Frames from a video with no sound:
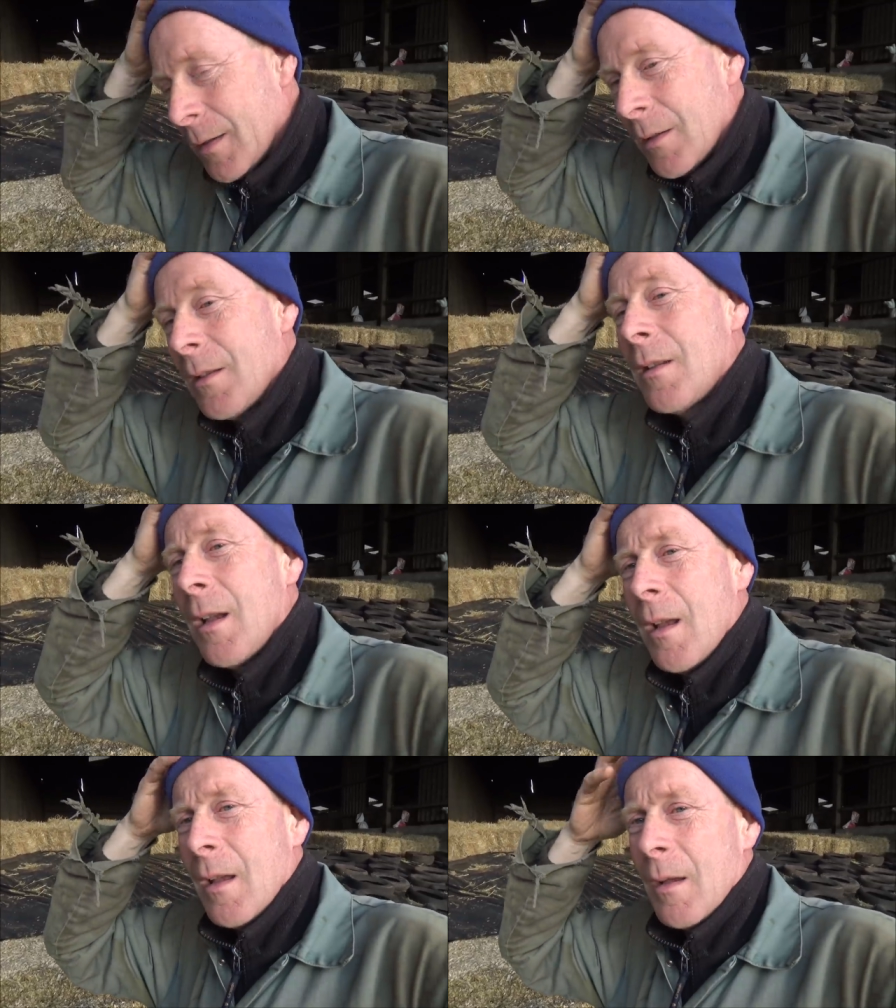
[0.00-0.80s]
and
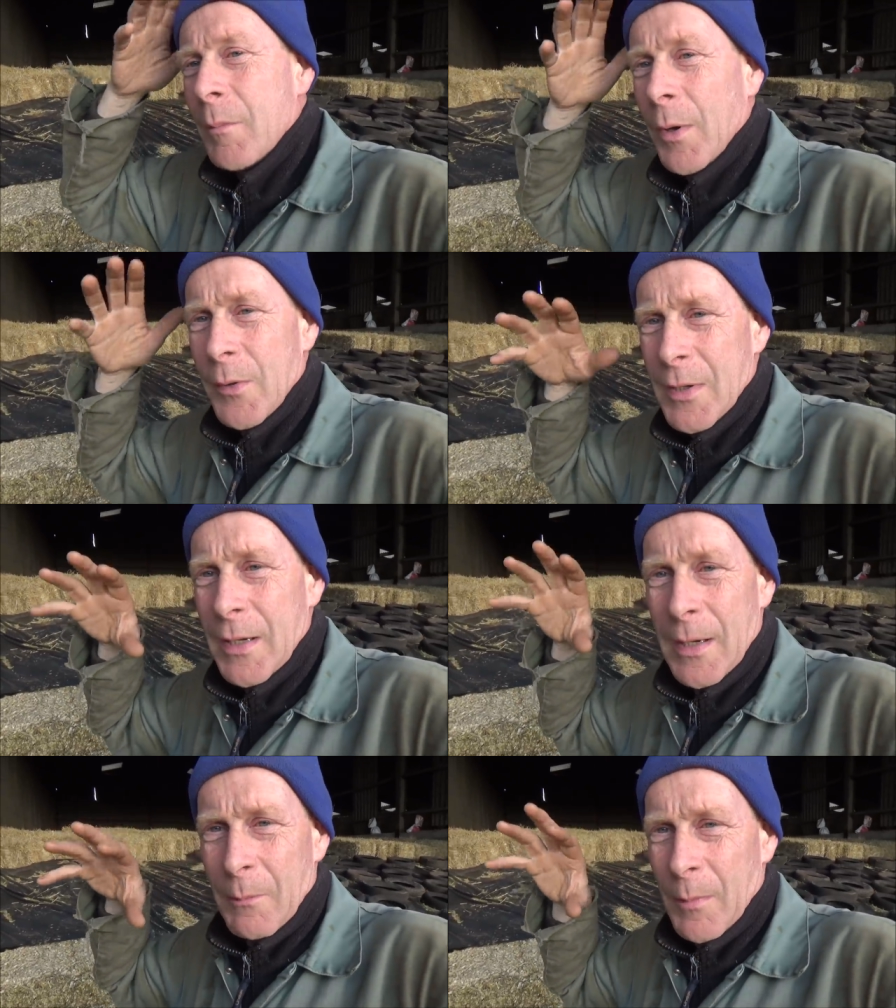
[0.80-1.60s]

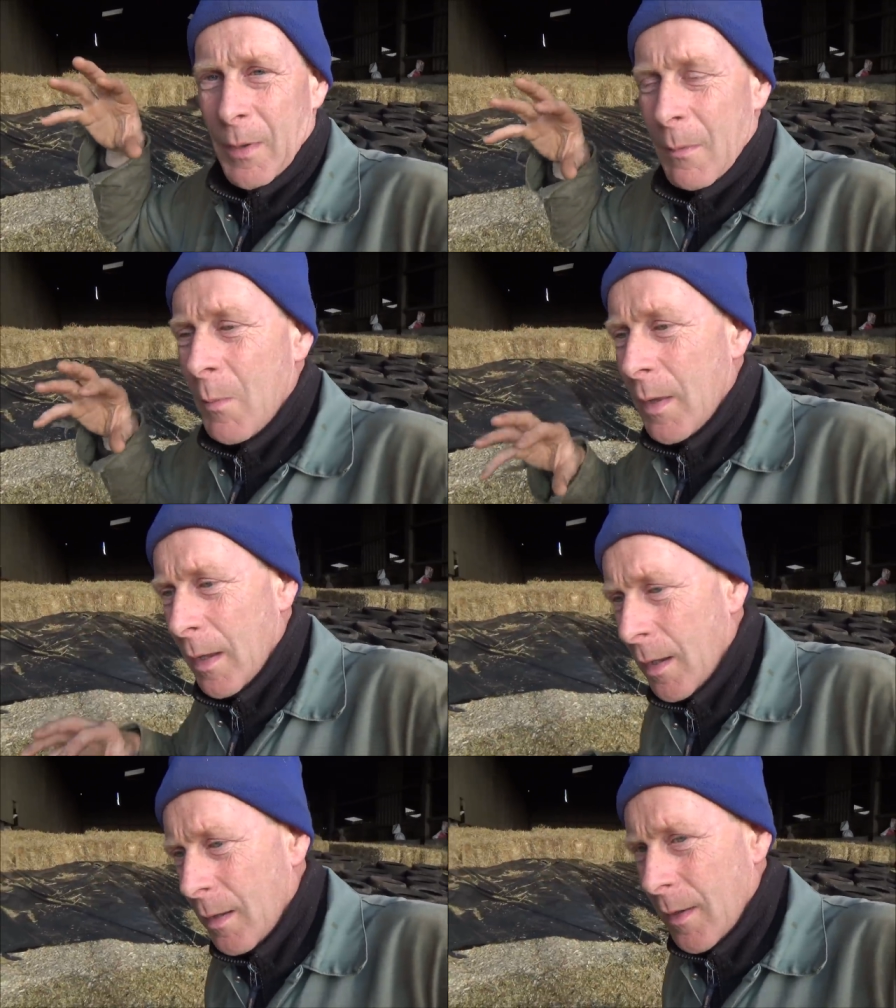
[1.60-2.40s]
protein in with
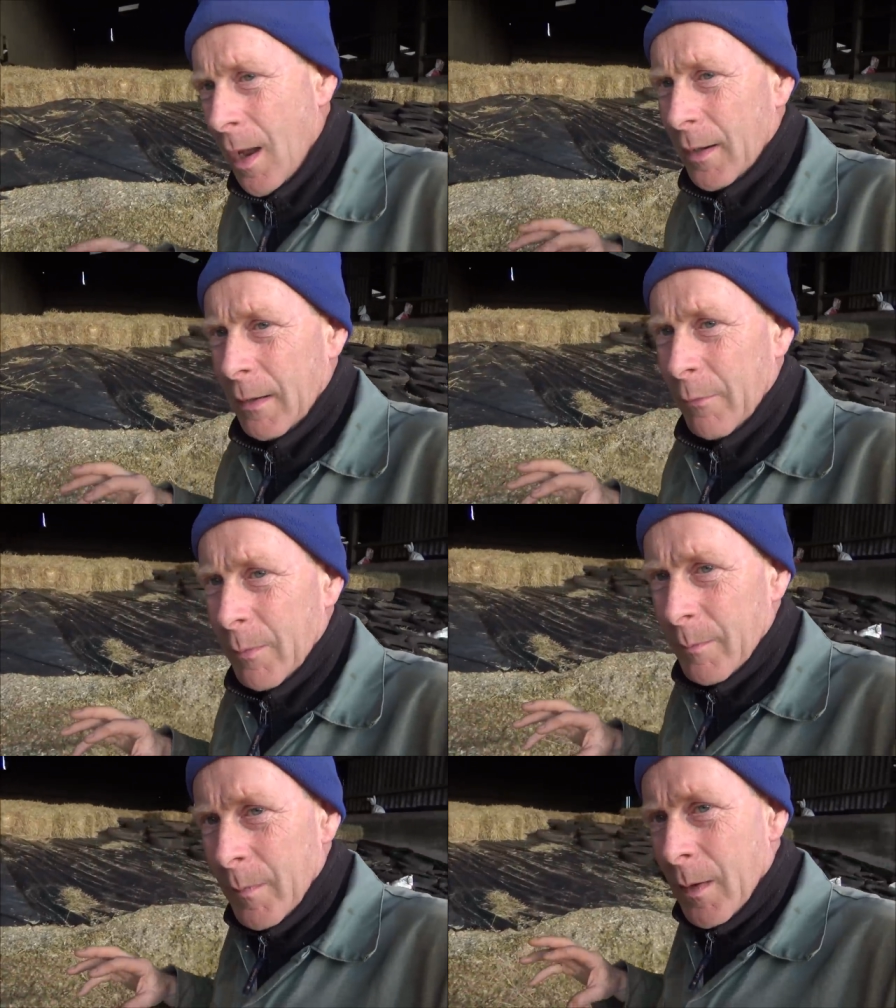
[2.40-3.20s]
it, and that'll give
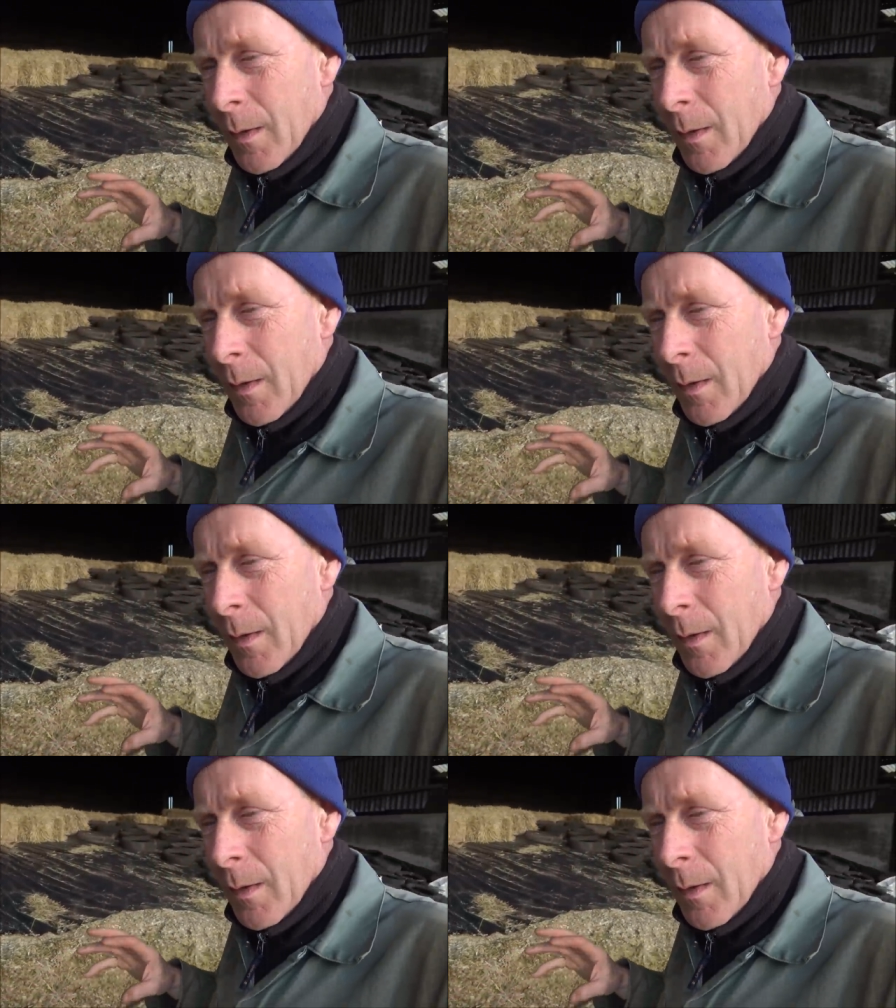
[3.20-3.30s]
them